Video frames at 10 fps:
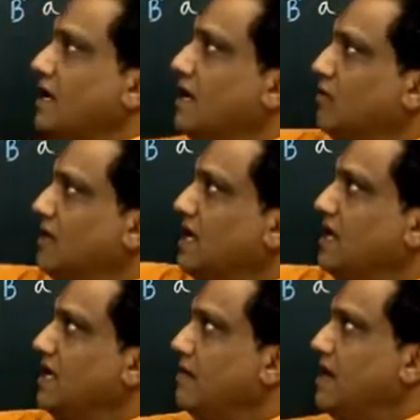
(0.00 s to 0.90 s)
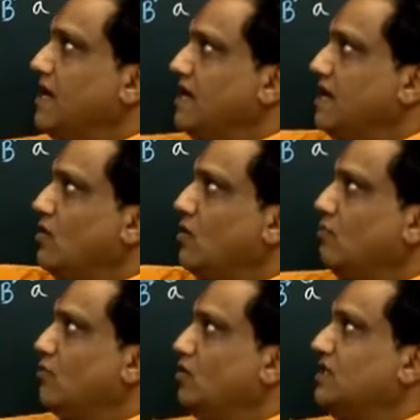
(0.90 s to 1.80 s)
Now take d by dt
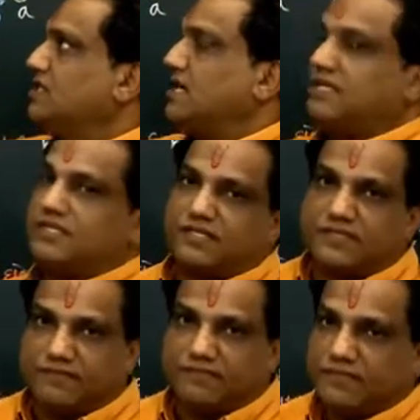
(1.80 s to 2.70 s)
on both the sides.